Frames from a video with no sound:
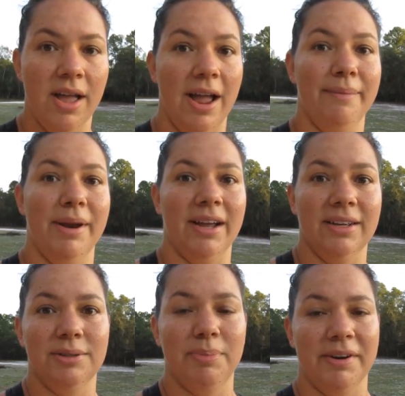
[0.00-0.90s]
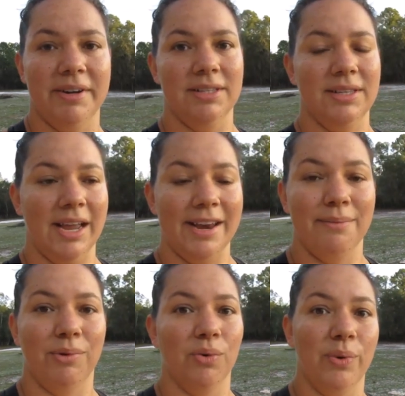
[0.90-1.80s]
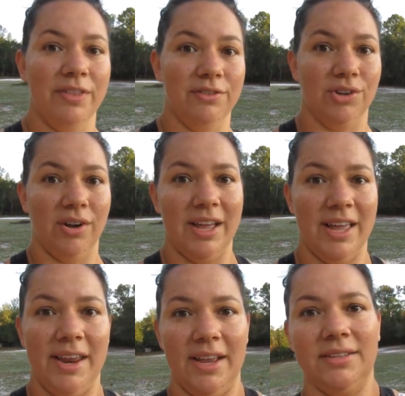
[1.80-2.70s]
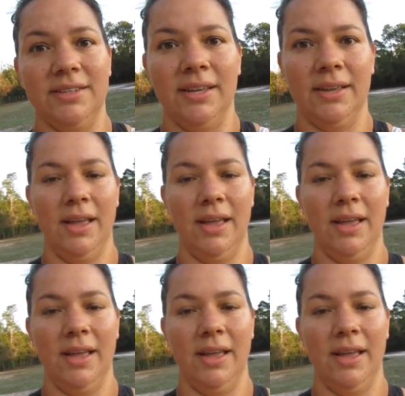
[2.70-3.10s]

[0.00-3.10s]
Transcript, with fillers: I'm not experiencing any more withdrawal headaches